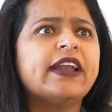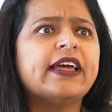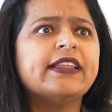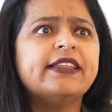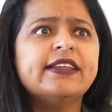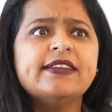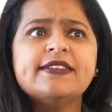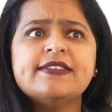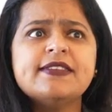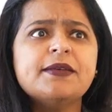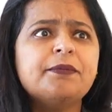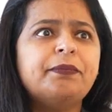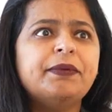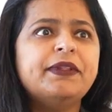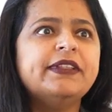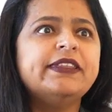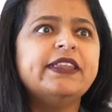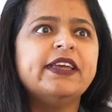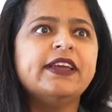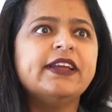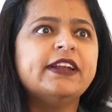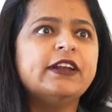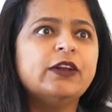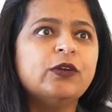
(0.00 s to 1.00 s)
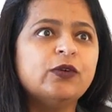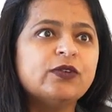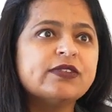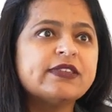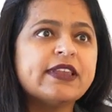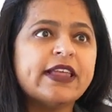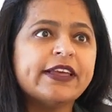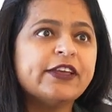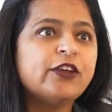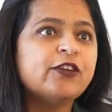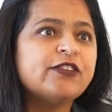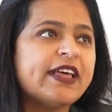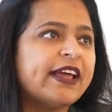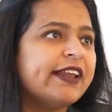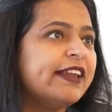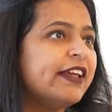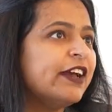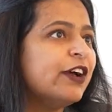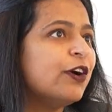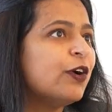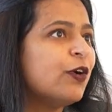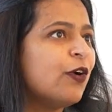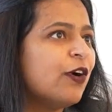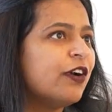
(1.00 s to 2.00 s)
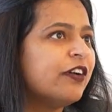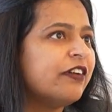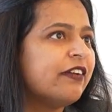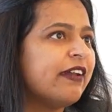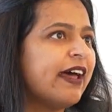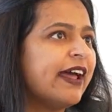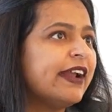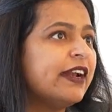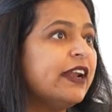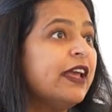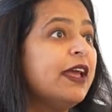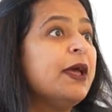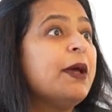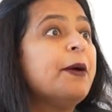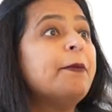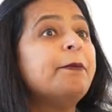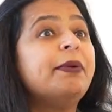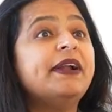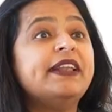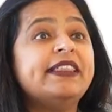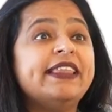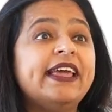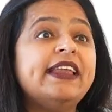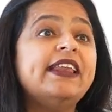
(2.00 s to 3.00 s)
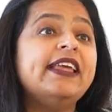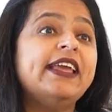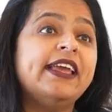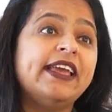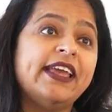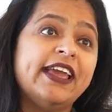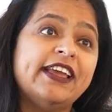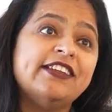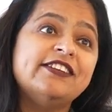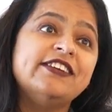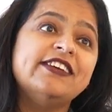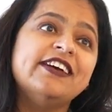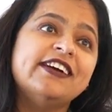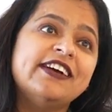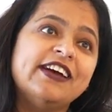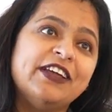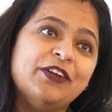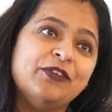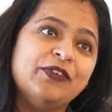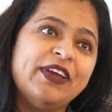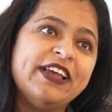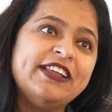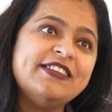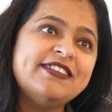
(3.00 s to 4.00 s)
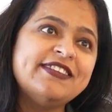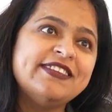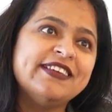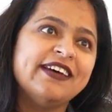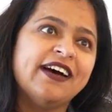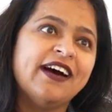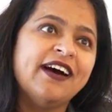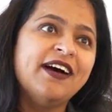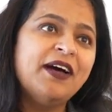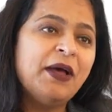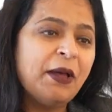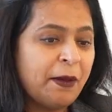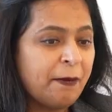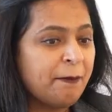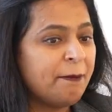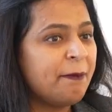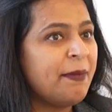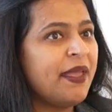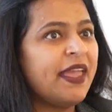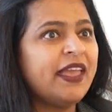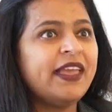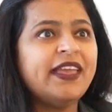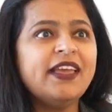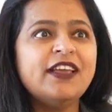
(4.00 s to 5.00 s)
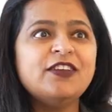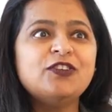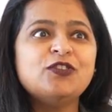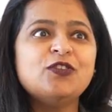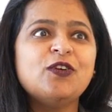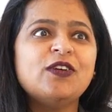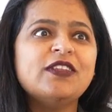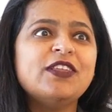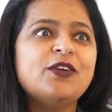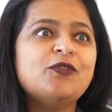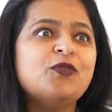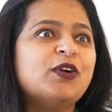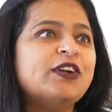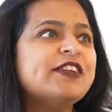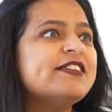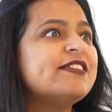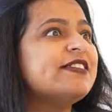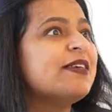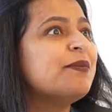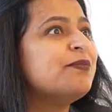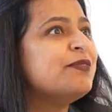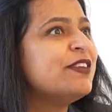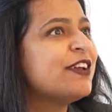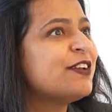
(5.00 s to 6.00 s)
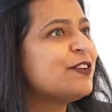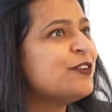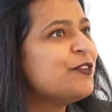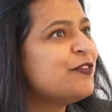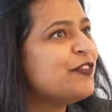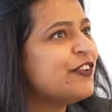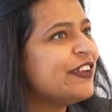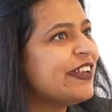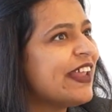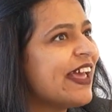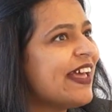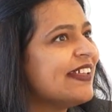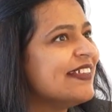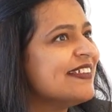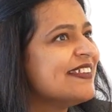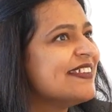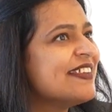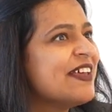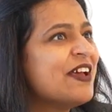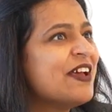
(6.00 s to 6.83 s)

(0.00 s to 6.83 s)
I think simple thing, it looks like you're signing a contract, but then engaging a conveyancer, making sure that what is subject to finance,